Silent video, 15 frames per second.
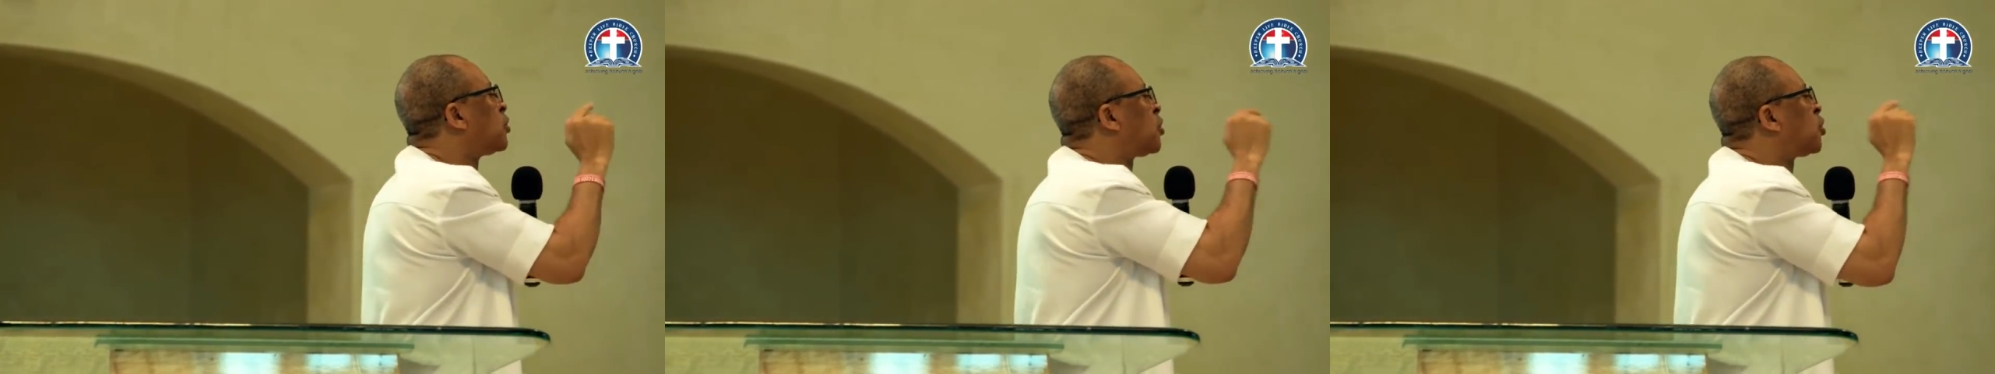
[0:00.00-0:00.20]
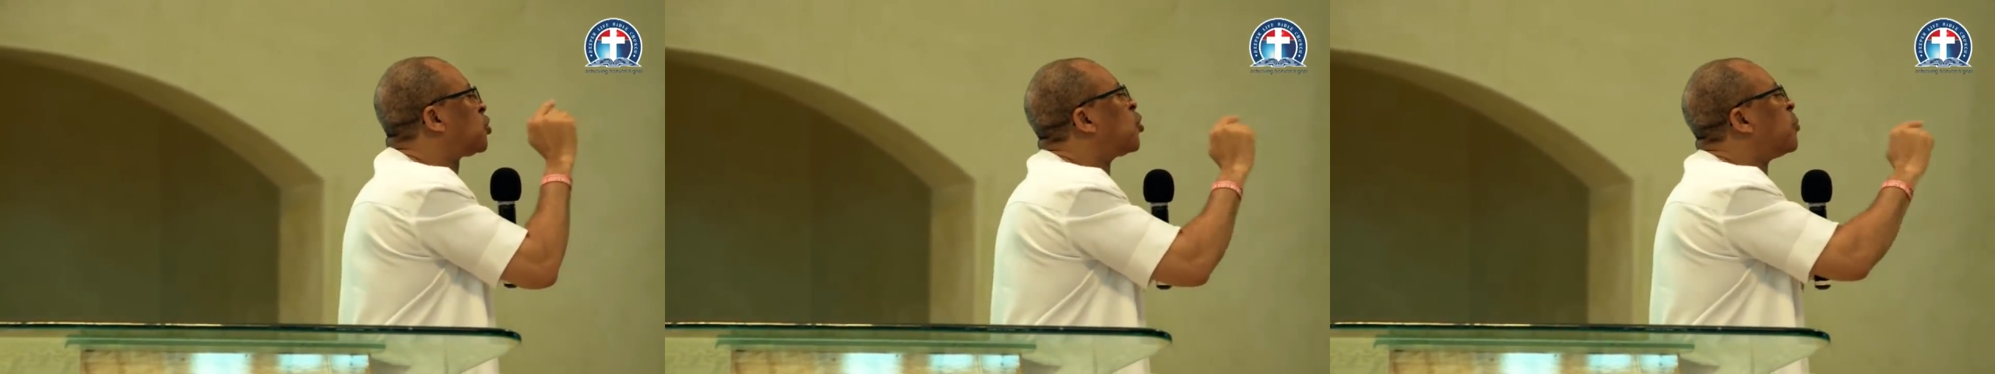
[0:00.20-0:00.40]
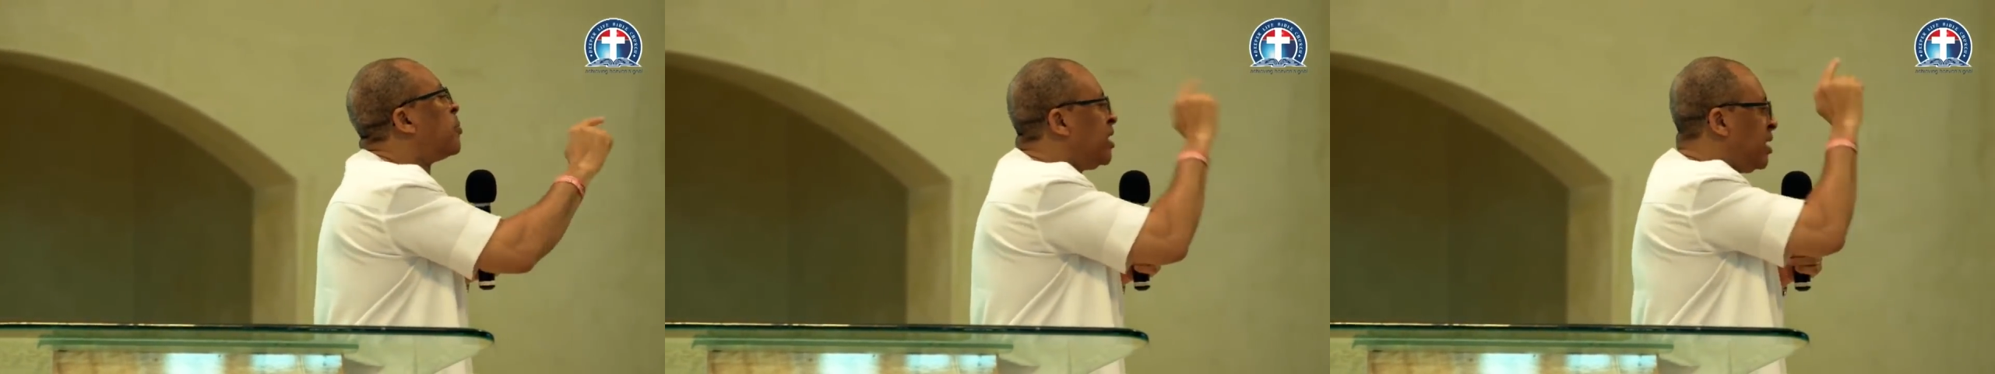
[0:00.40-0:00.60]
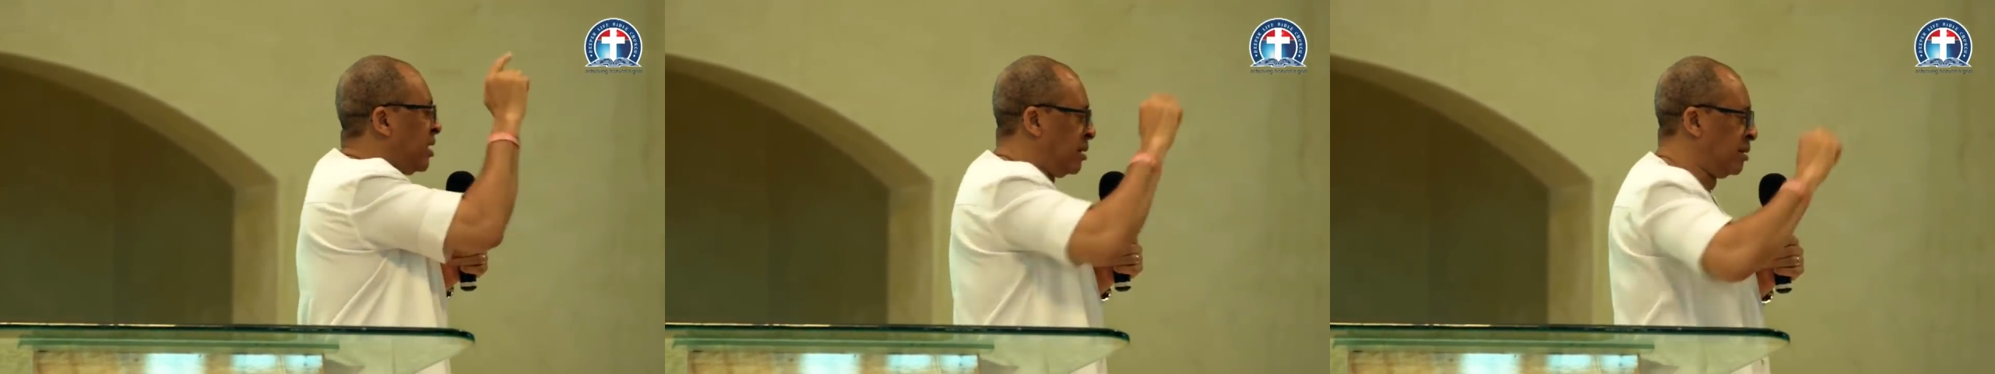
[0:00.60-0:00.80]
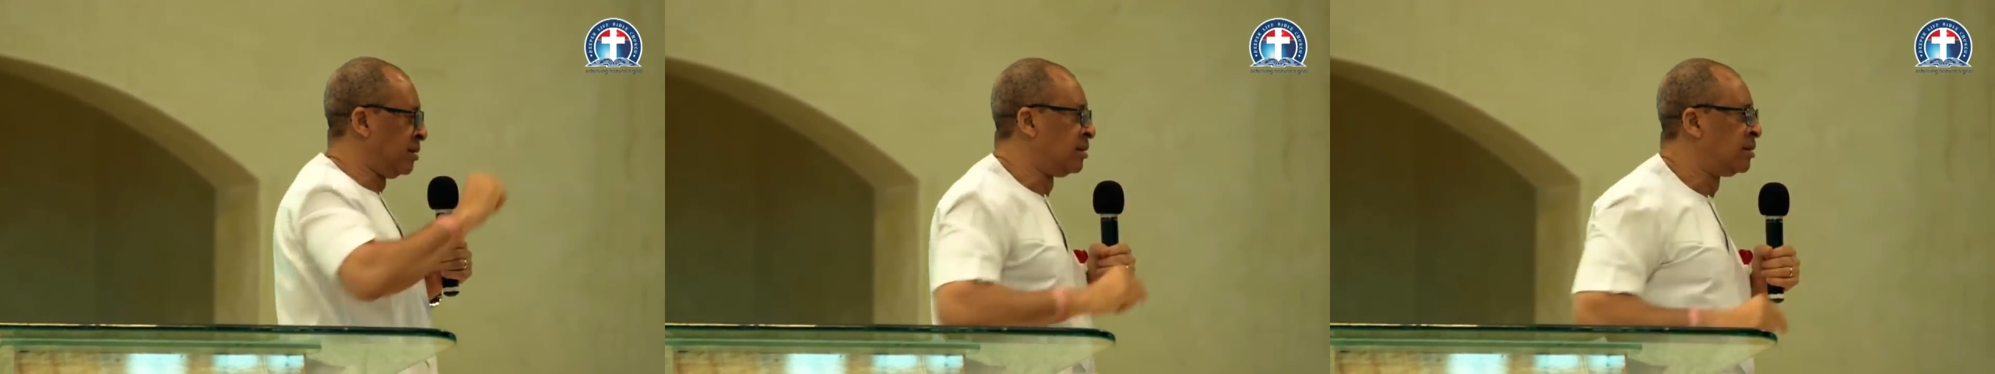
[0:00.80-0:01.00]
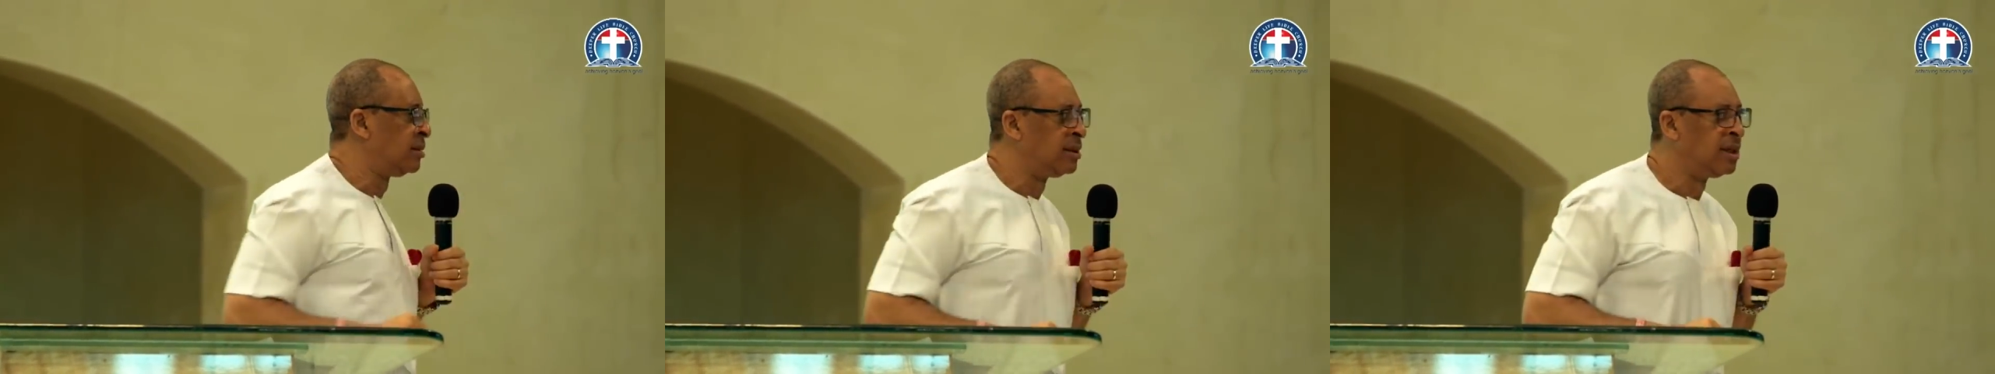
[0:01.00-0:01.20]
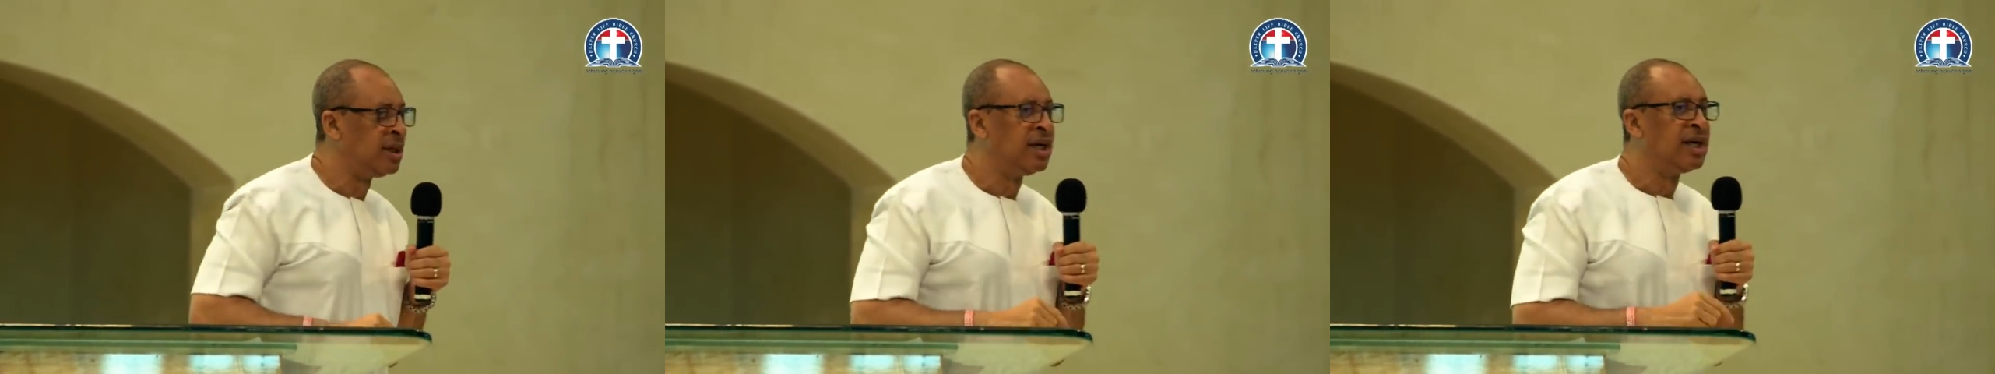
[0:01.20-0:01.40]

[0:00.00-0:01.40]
to be. That